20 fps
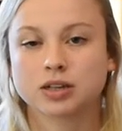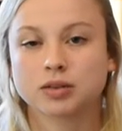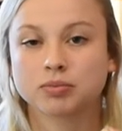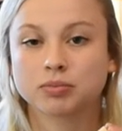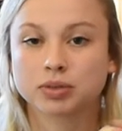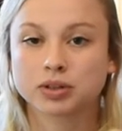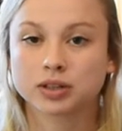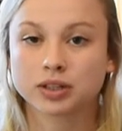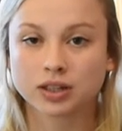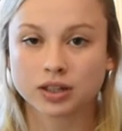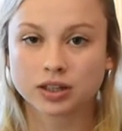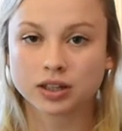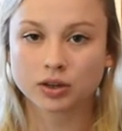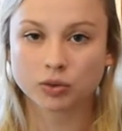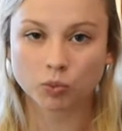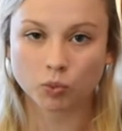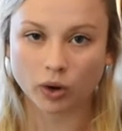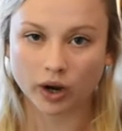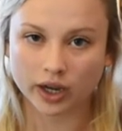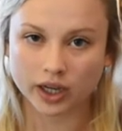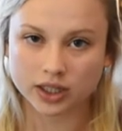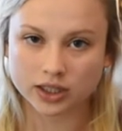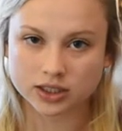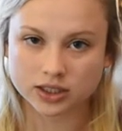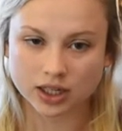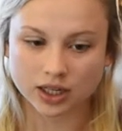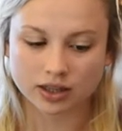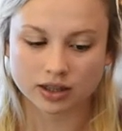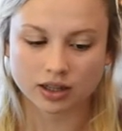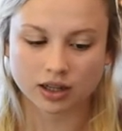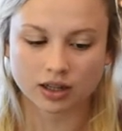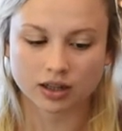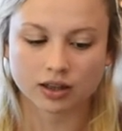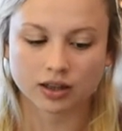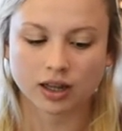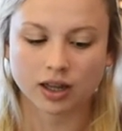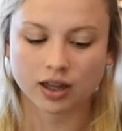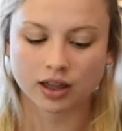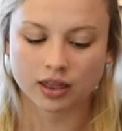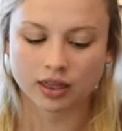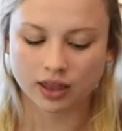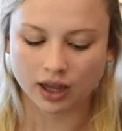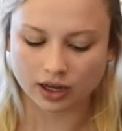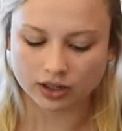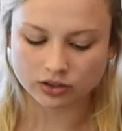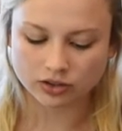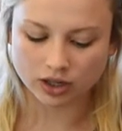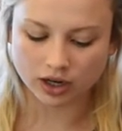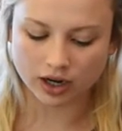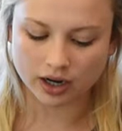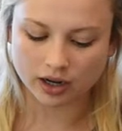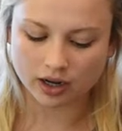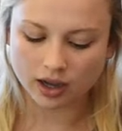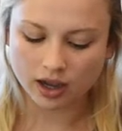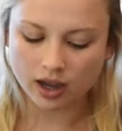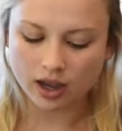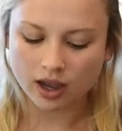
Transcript: completely white and then let that dry.